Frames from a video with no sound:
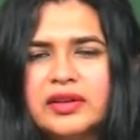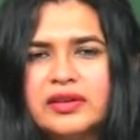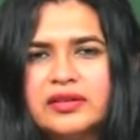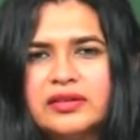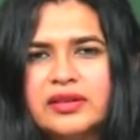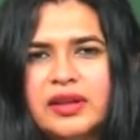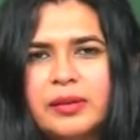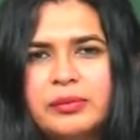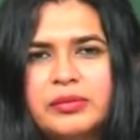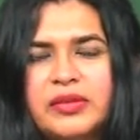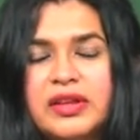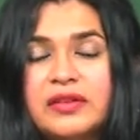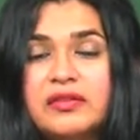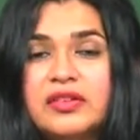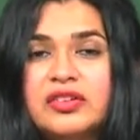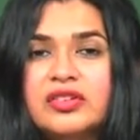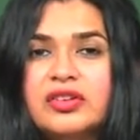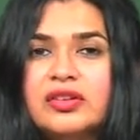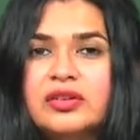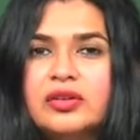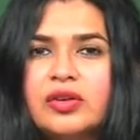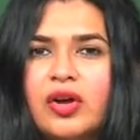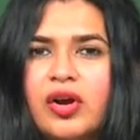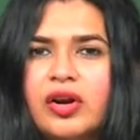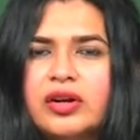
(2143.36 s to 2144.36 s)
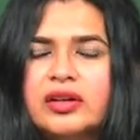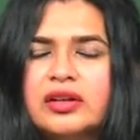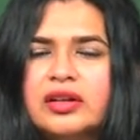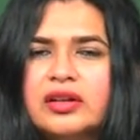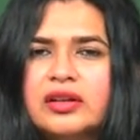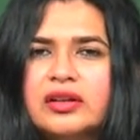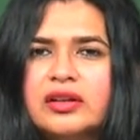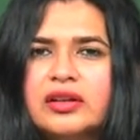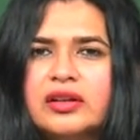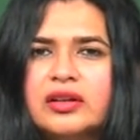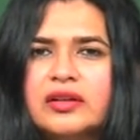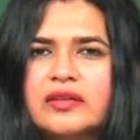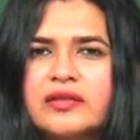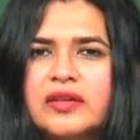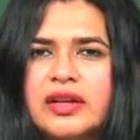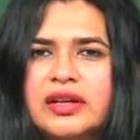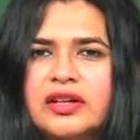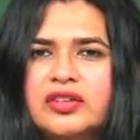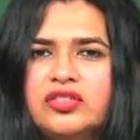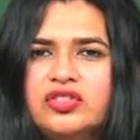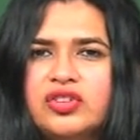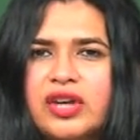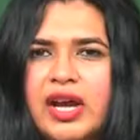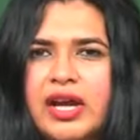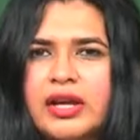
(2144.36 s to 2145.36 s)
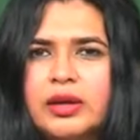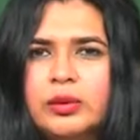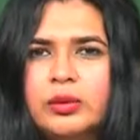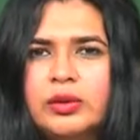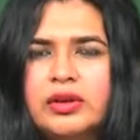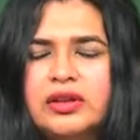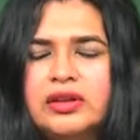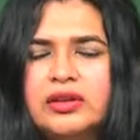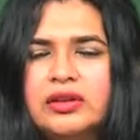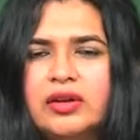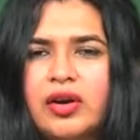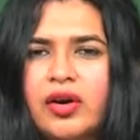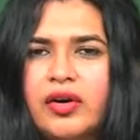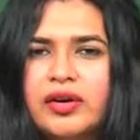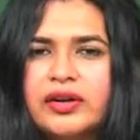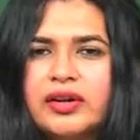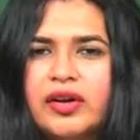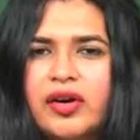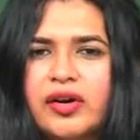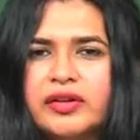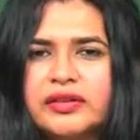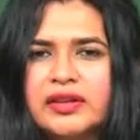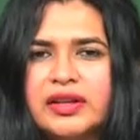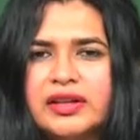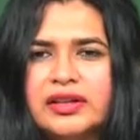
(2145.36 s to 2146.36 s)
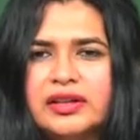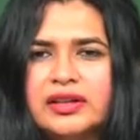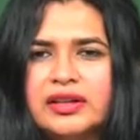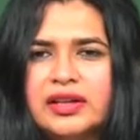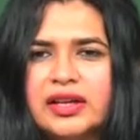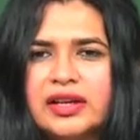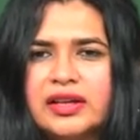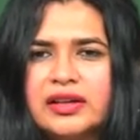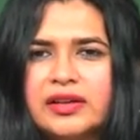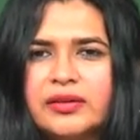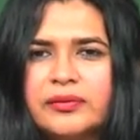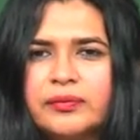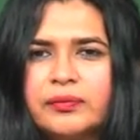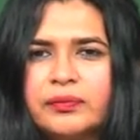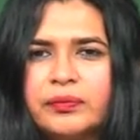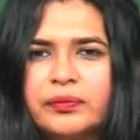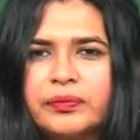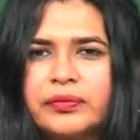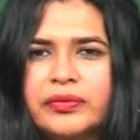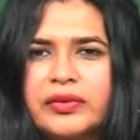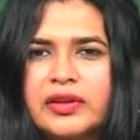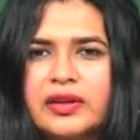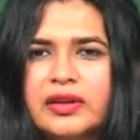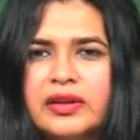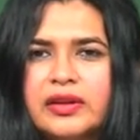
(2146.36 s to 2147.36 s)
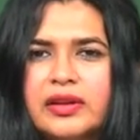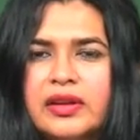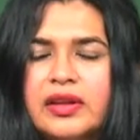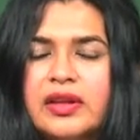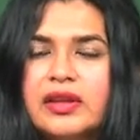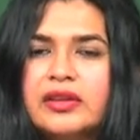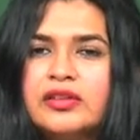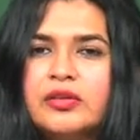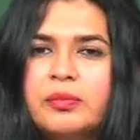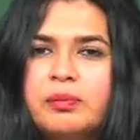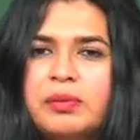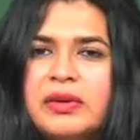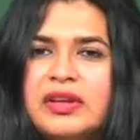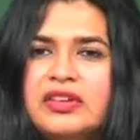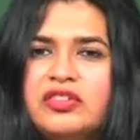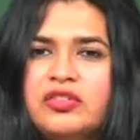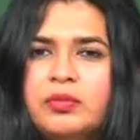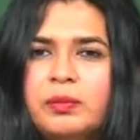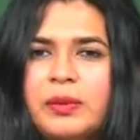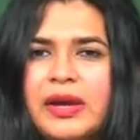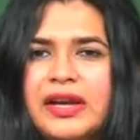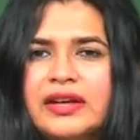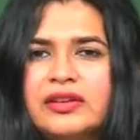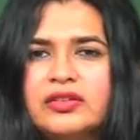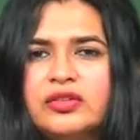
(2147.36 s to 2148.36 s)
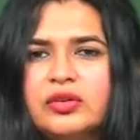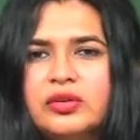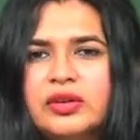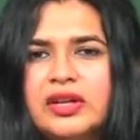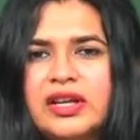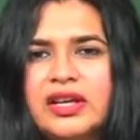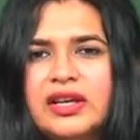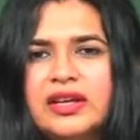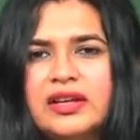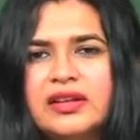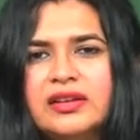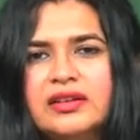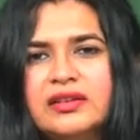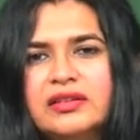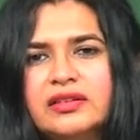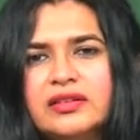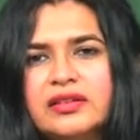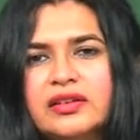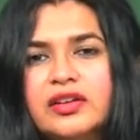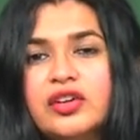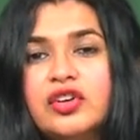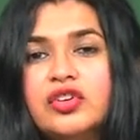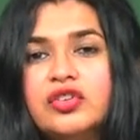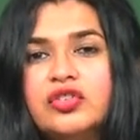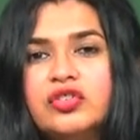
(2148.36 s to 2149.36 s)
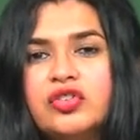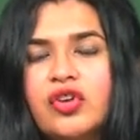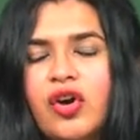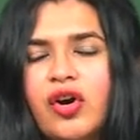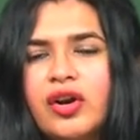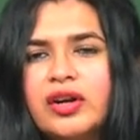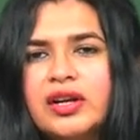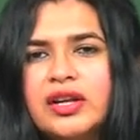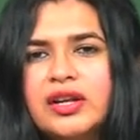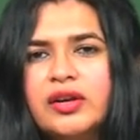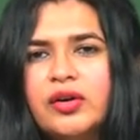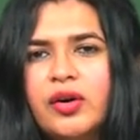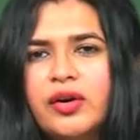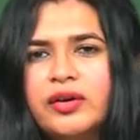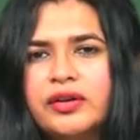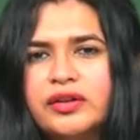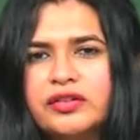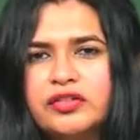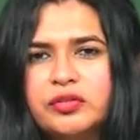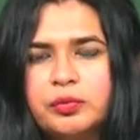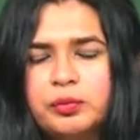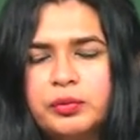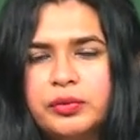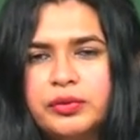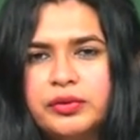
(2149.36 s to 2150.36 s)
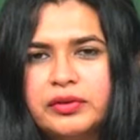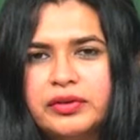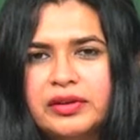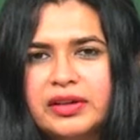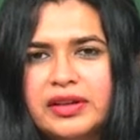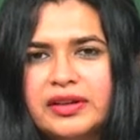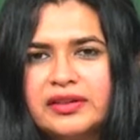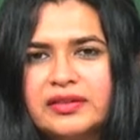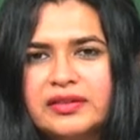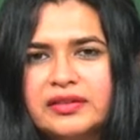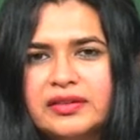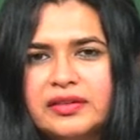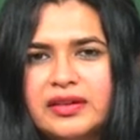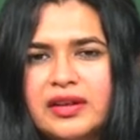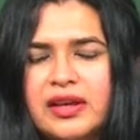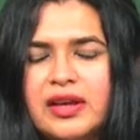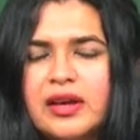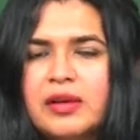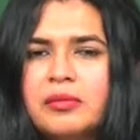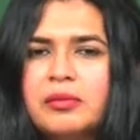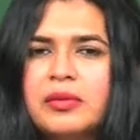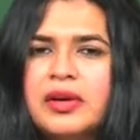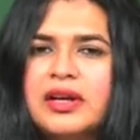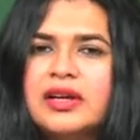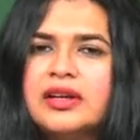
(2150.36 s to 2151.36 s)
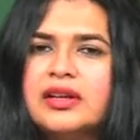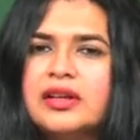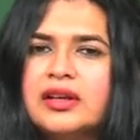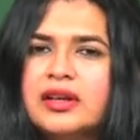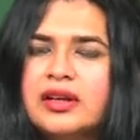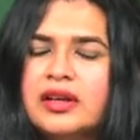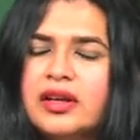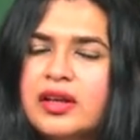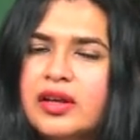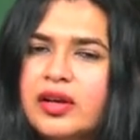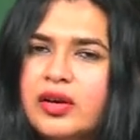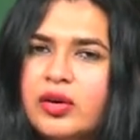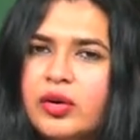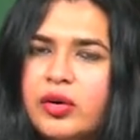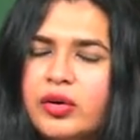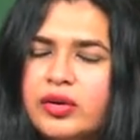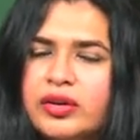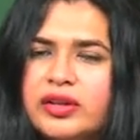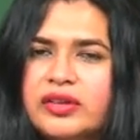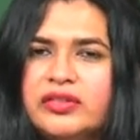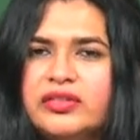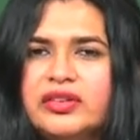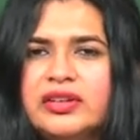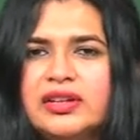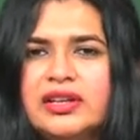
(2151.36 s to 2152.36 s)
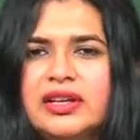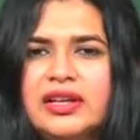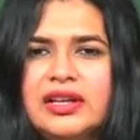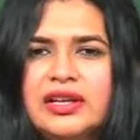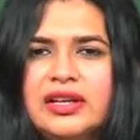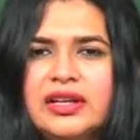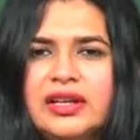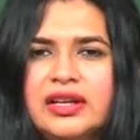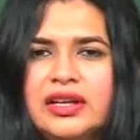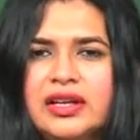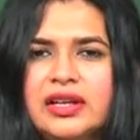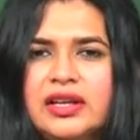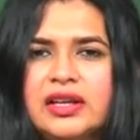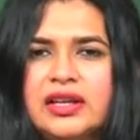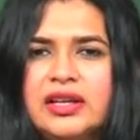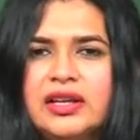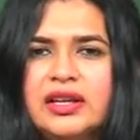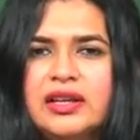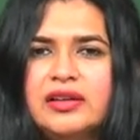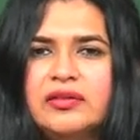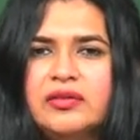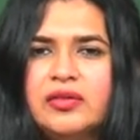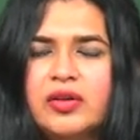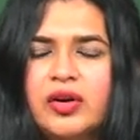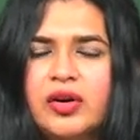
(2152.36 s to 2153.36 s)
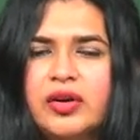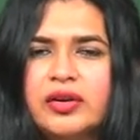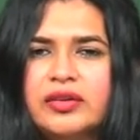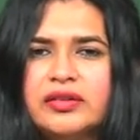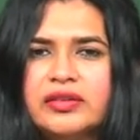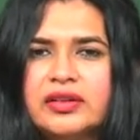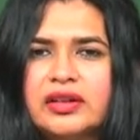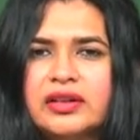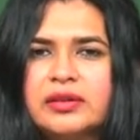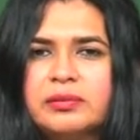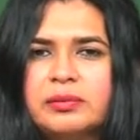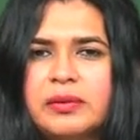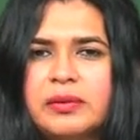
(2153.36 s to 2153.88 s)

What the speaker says: something which is not very genuine or authentic. So, Pinchback today is shoddy or spurious, but originally he was